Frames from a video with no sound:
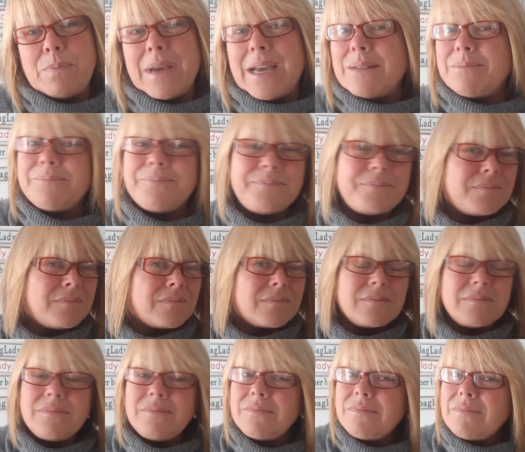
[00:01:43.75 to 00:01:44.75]
But
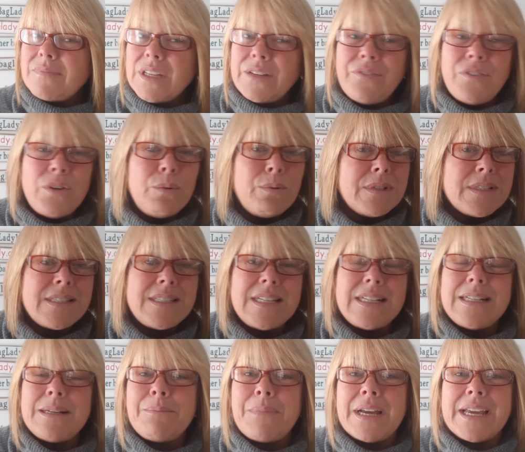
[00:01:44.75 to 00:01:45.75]
if you were
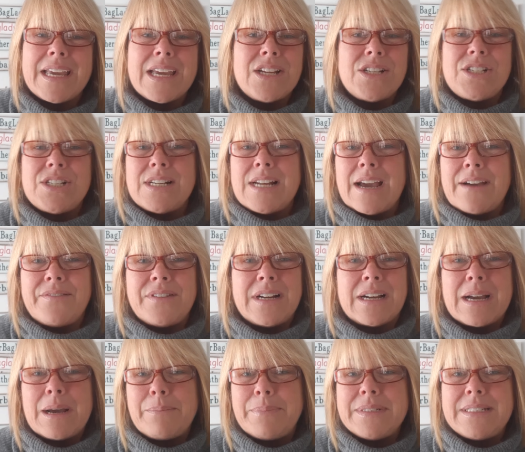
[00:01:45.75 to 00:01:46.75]
sitting in my kitchen having a
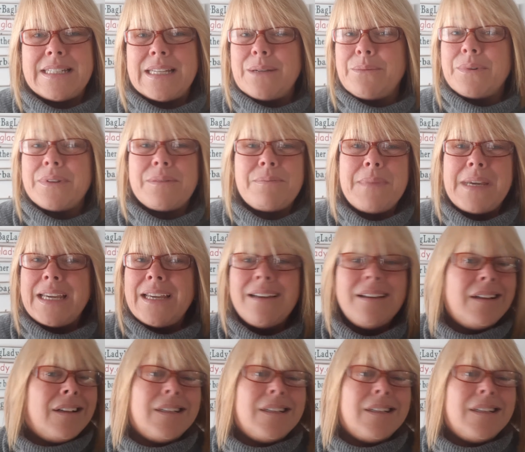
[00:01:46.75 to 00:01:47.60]
cup of tea with me,